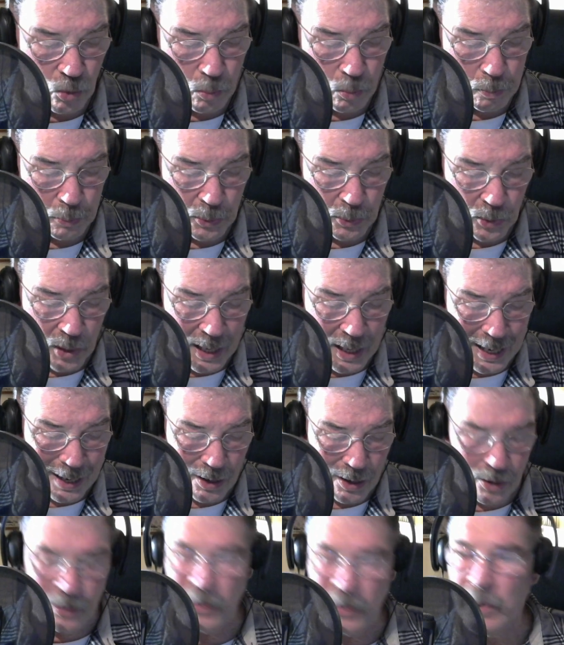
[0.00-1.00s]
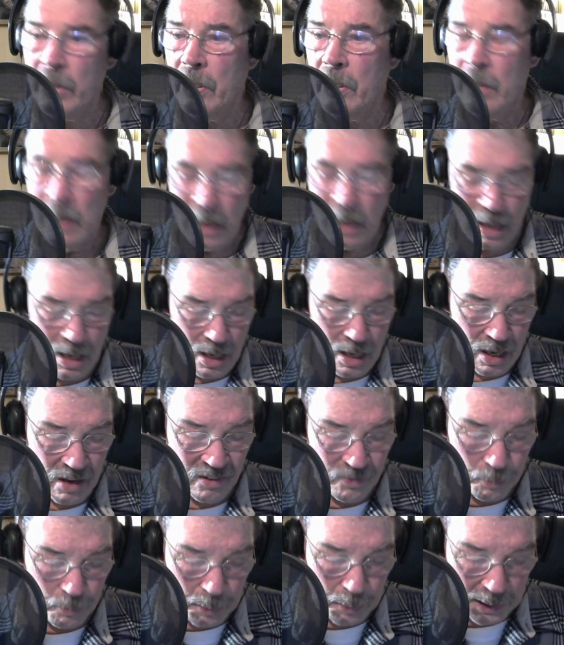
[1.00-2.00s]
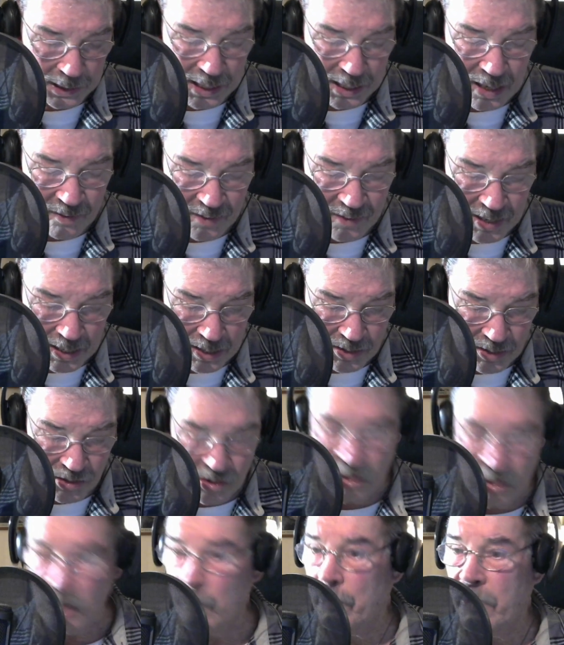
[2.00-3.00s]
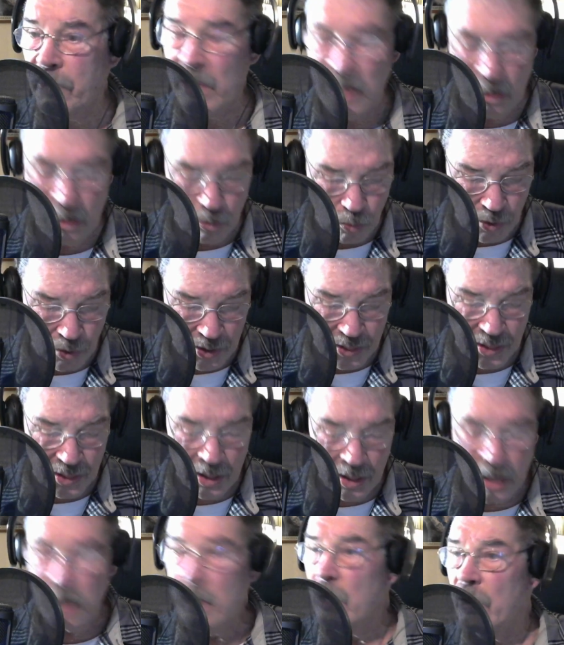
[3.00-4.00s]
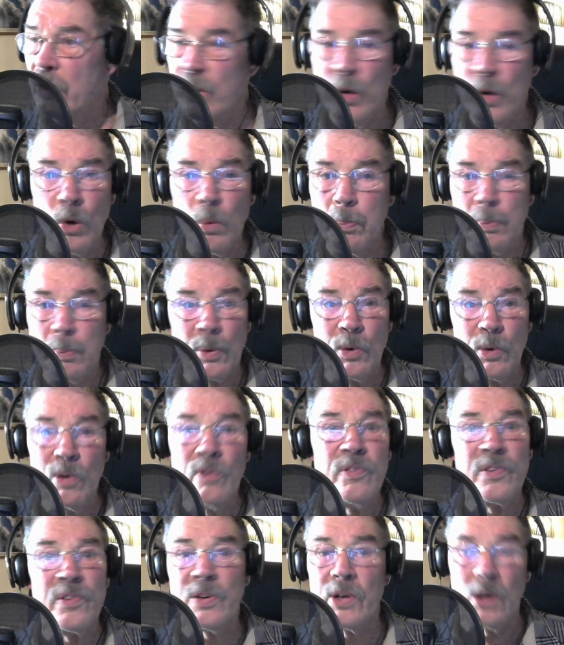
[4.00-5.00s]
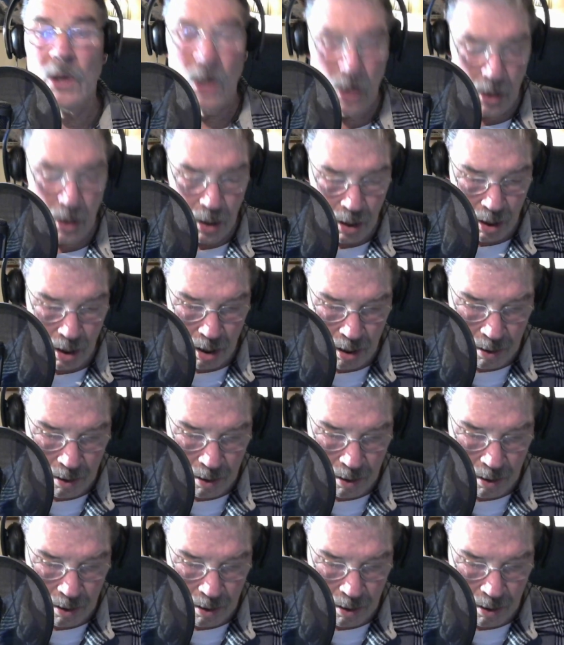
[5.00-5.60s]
proud of believing in something with no proof at all.